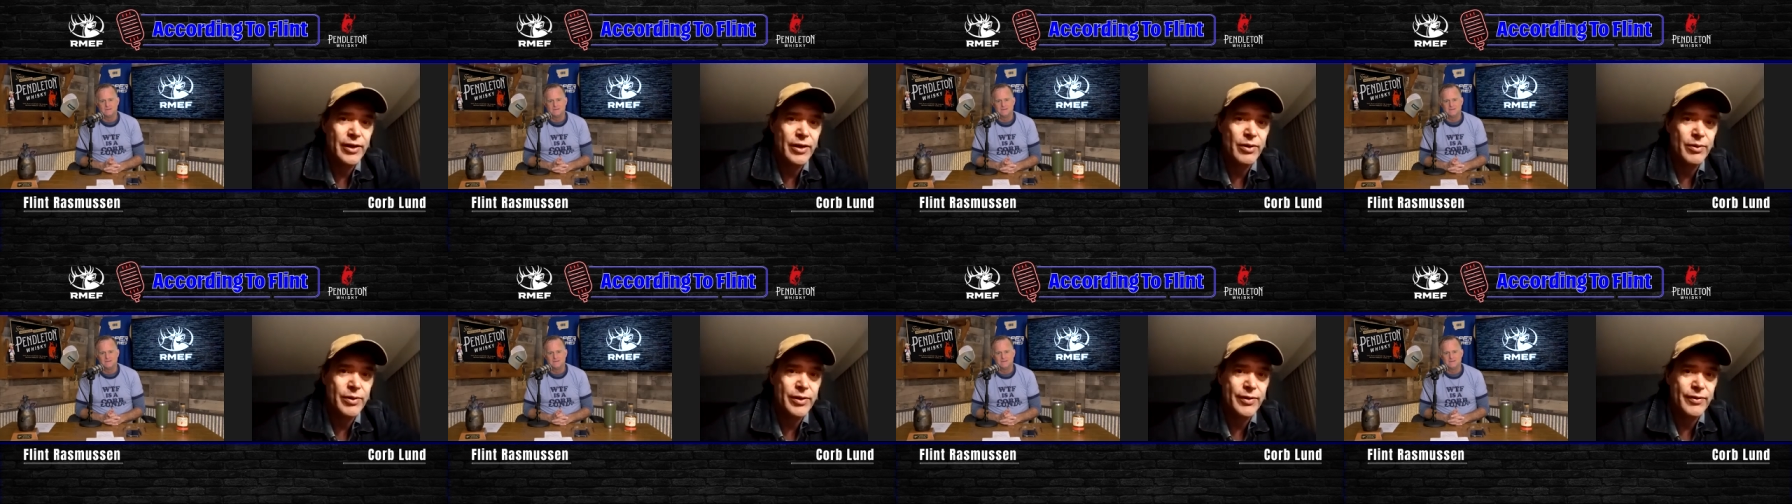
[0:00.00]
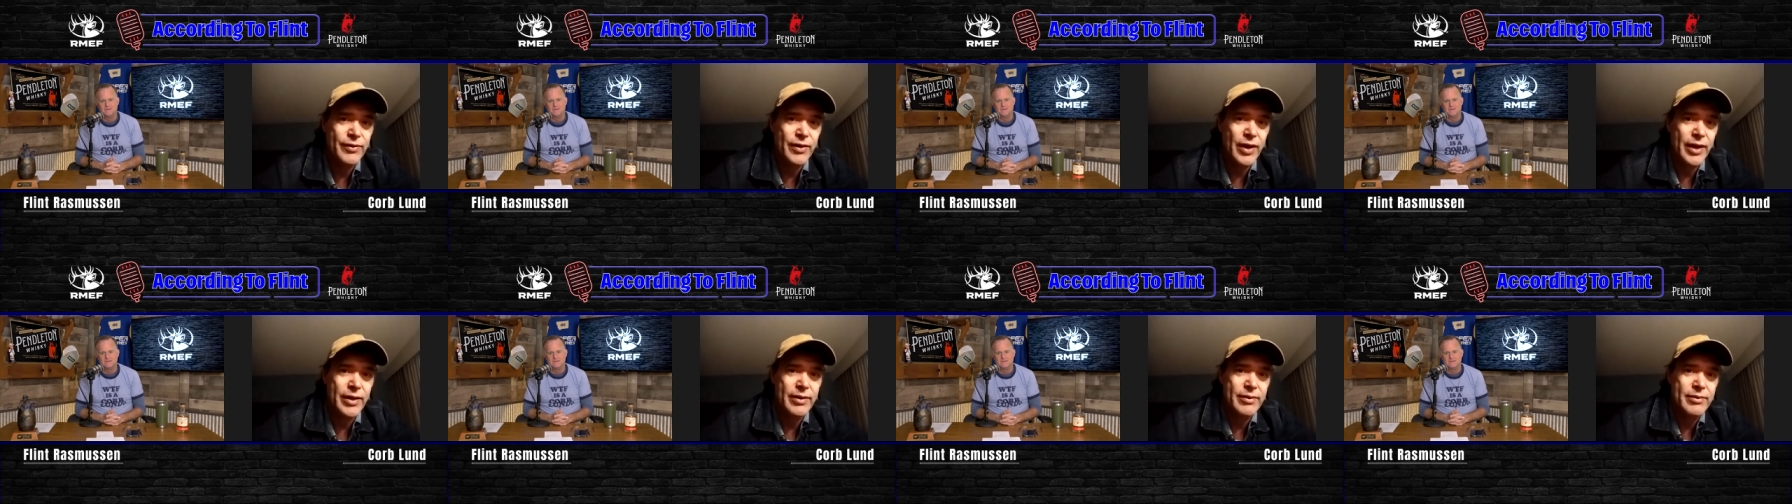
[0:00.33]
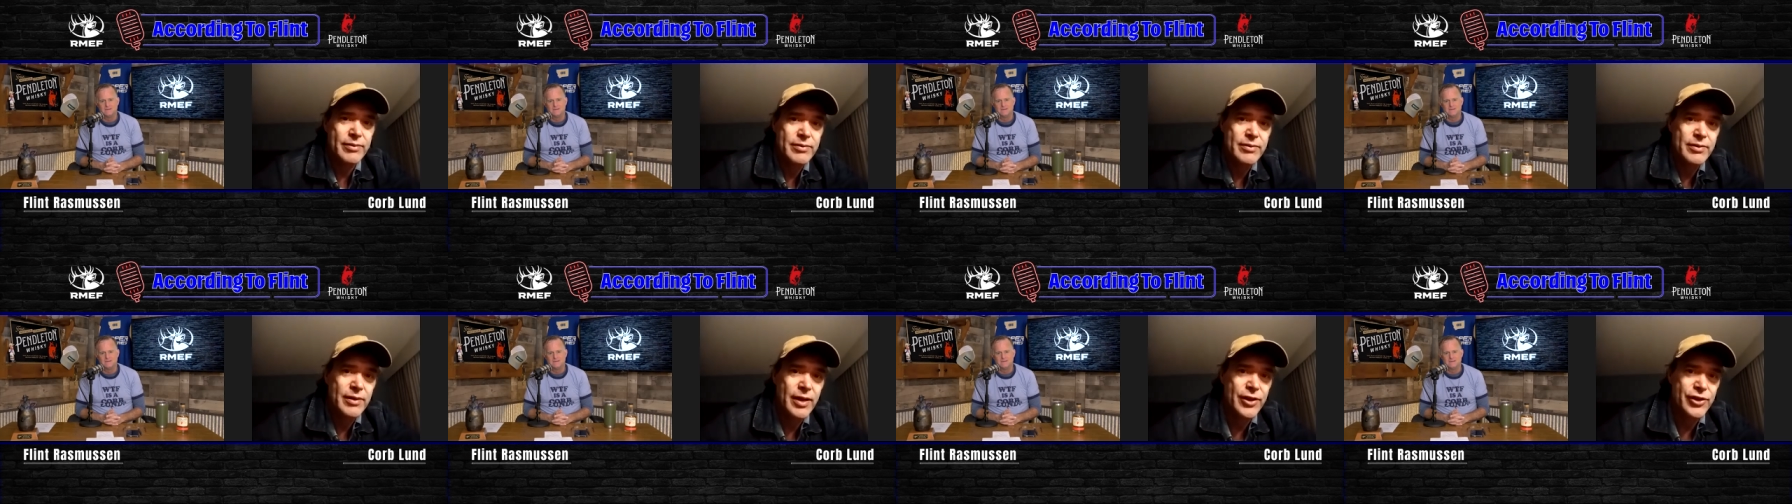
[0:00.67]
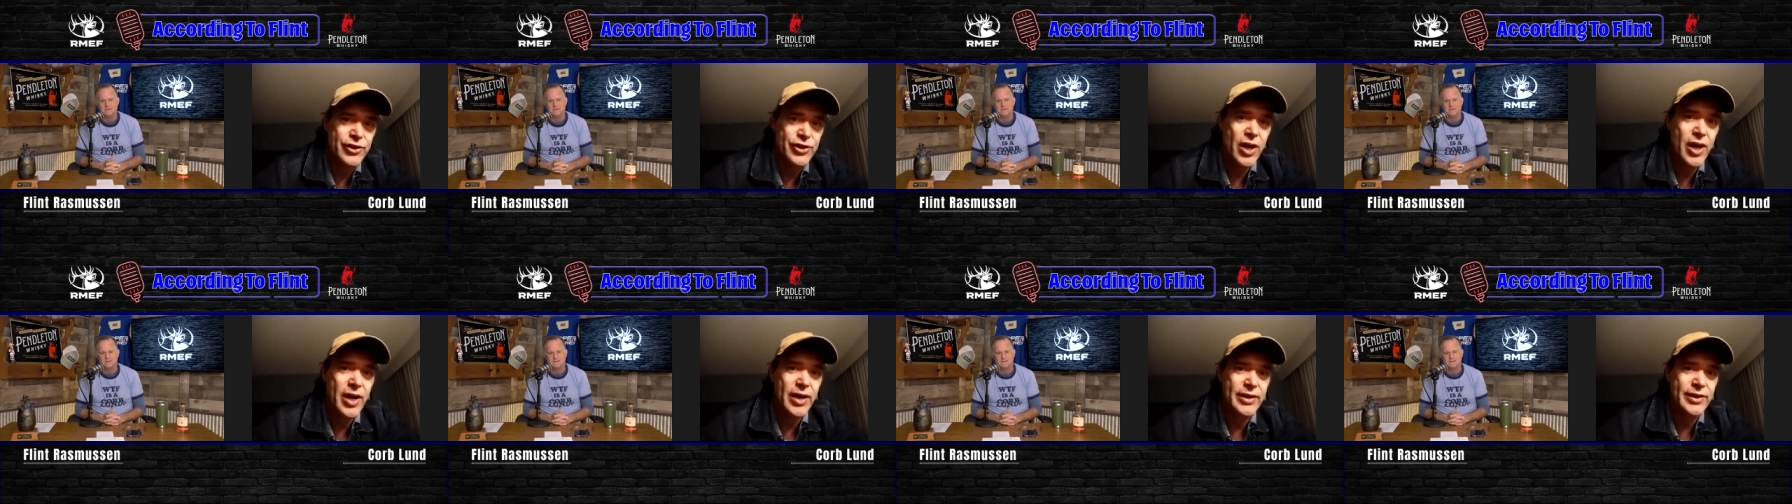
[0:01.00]
you know, when you've got
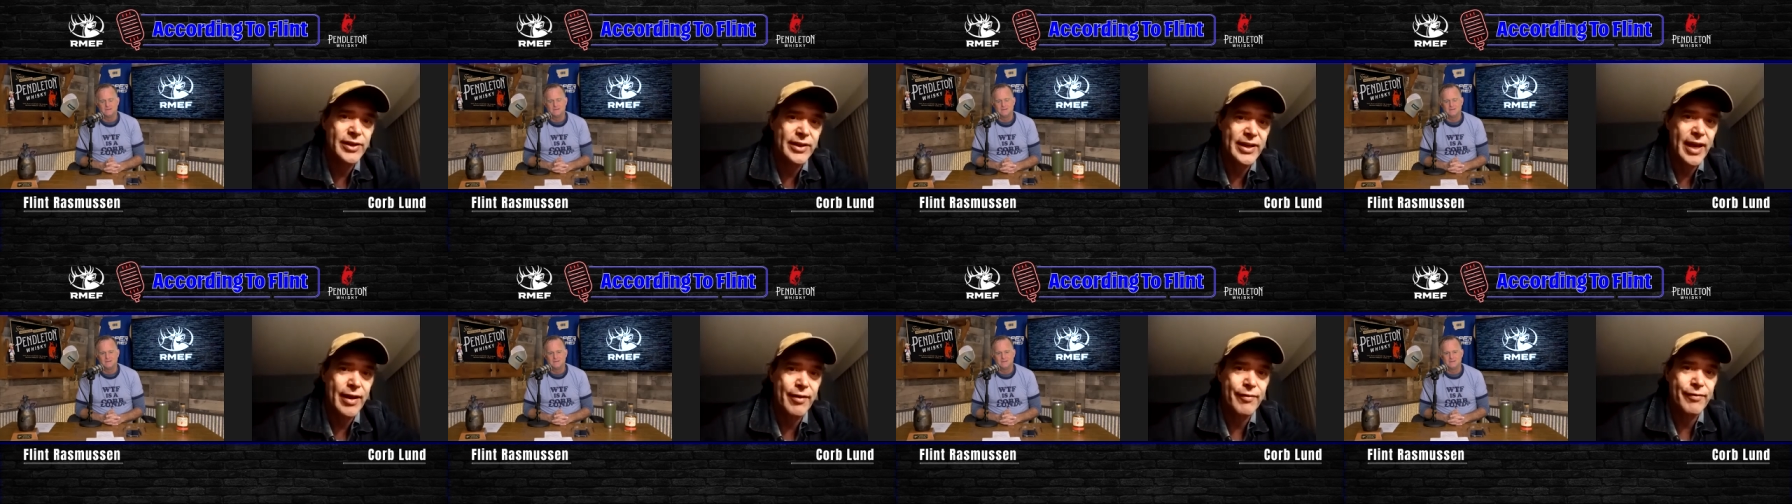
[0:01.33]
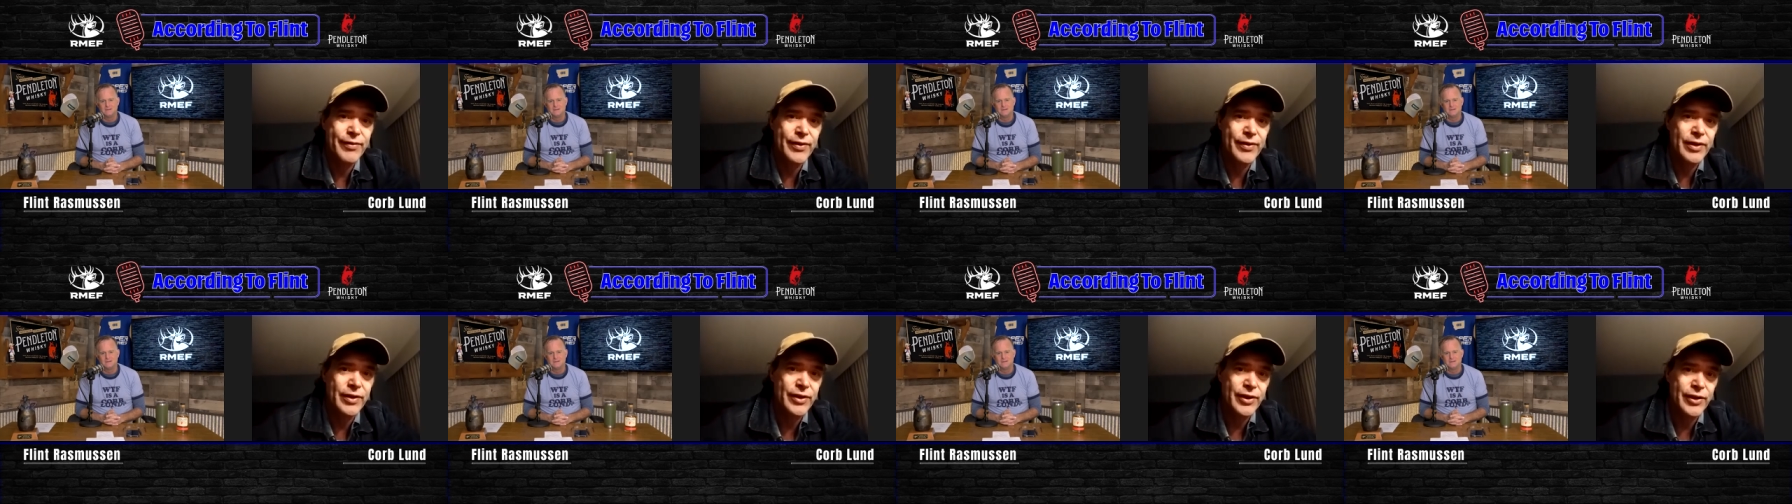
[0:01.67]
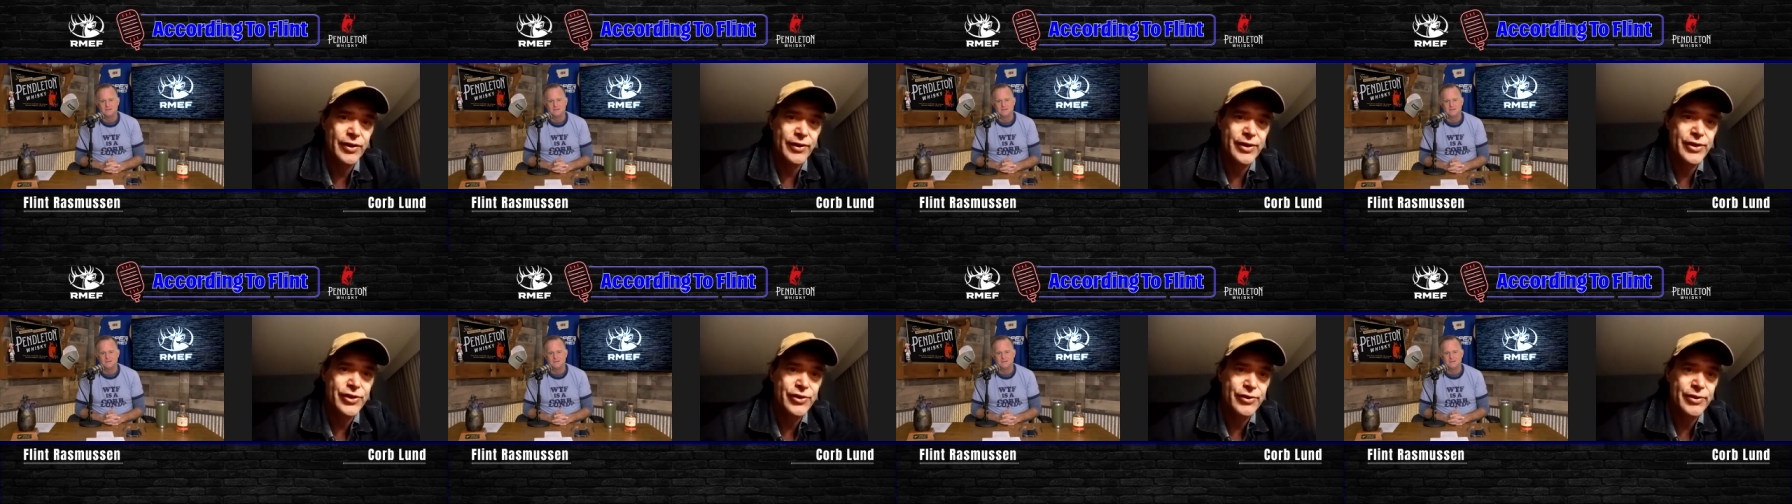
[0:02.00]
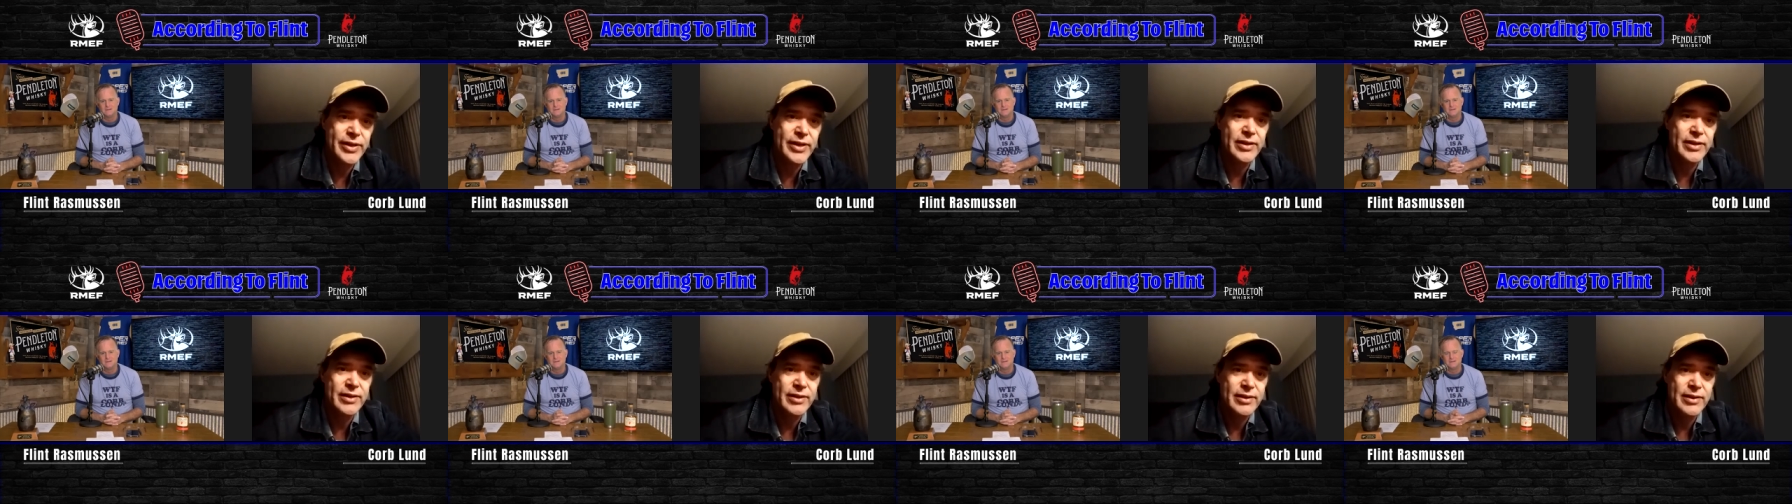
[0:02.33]
a shot and you can't feel your
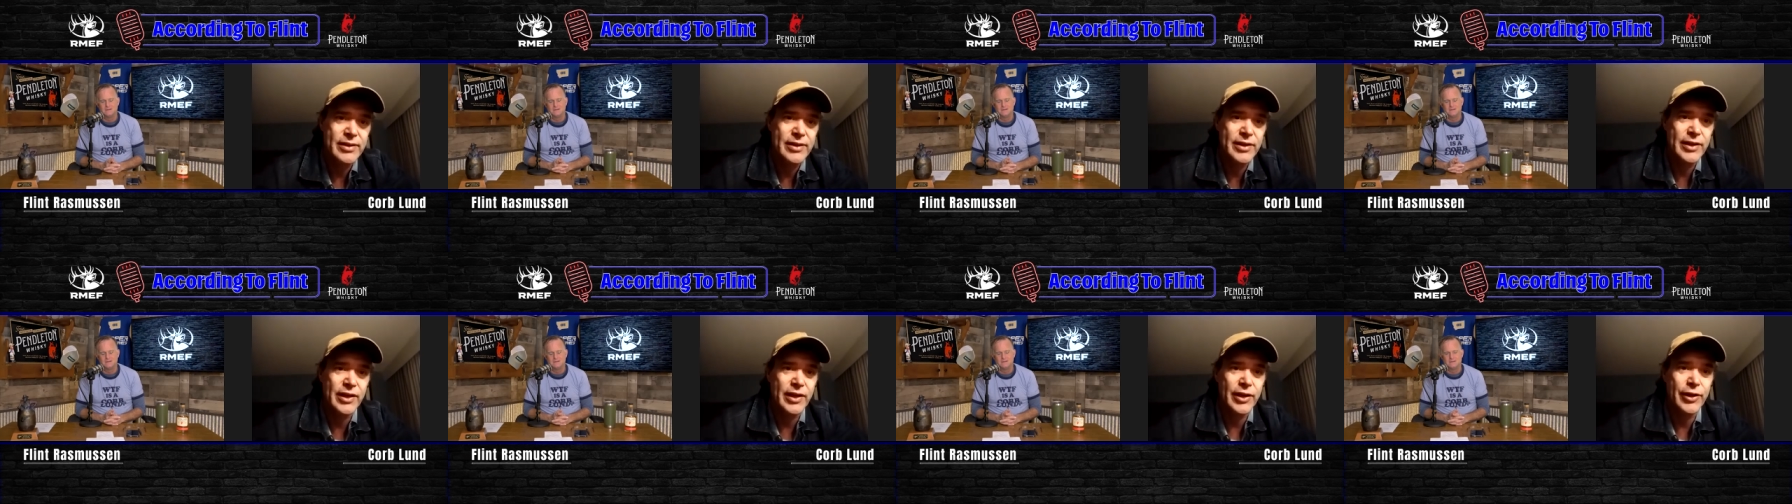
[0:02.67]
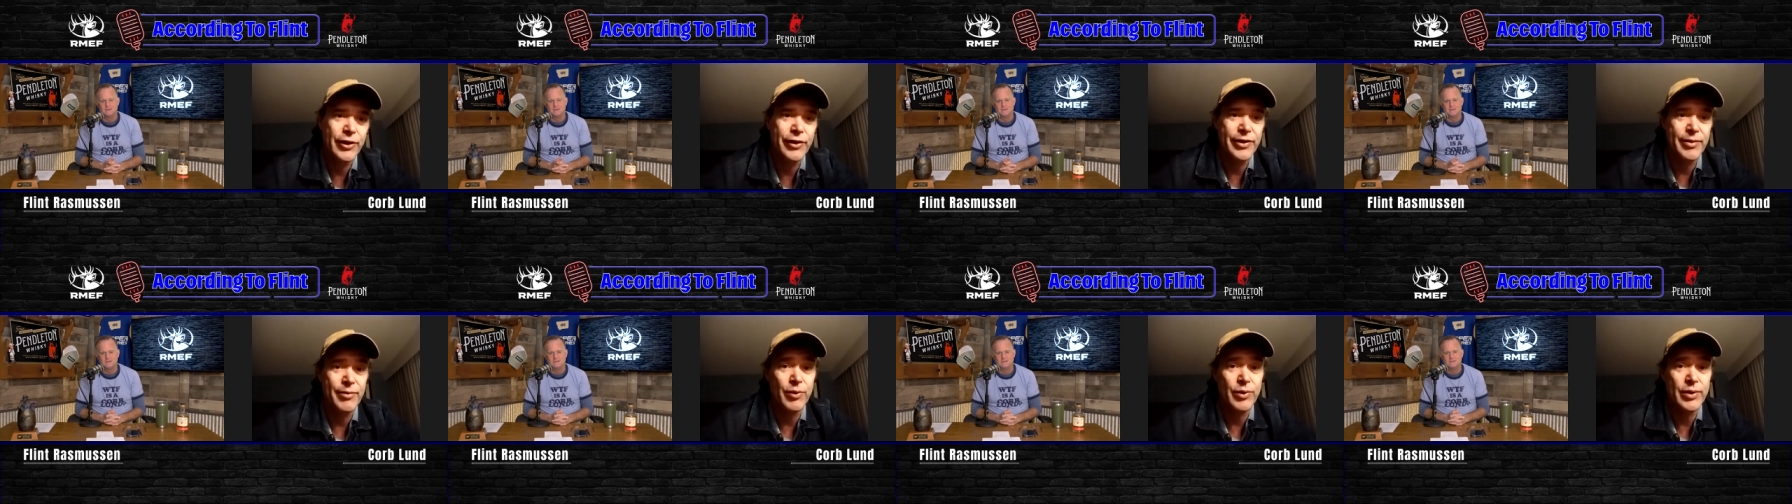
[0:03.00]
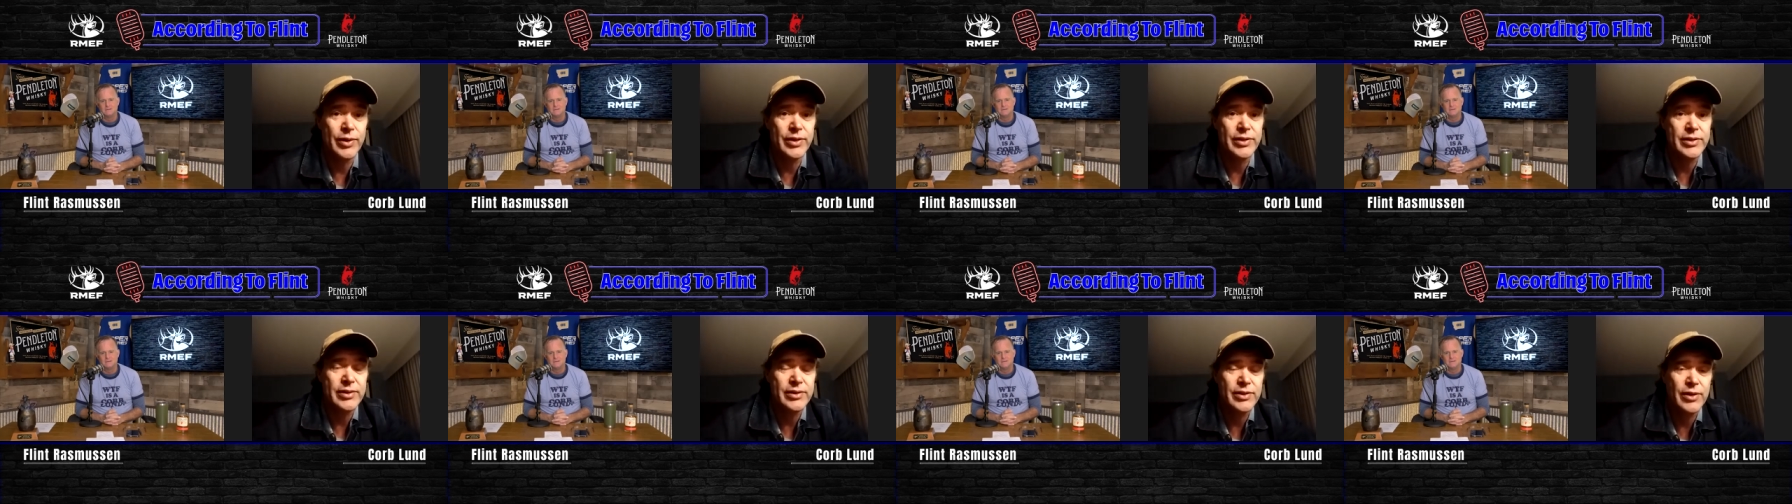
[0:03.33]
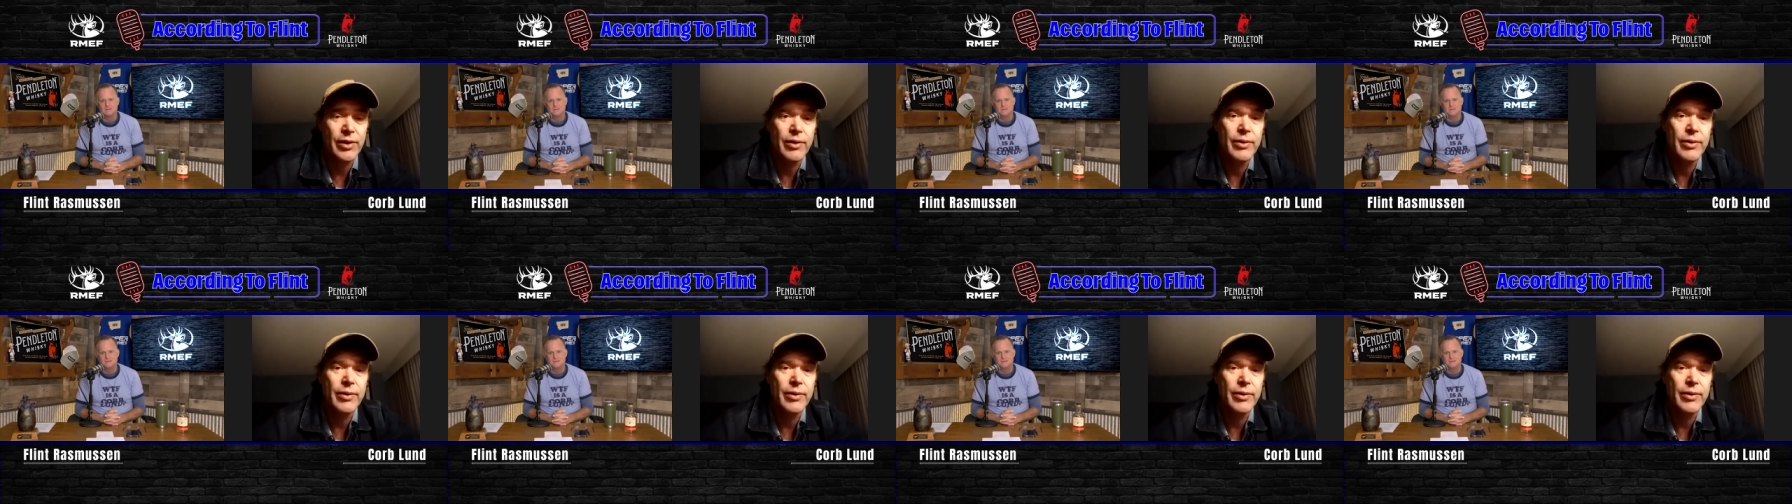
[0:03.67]
injury, you can hurt it worse.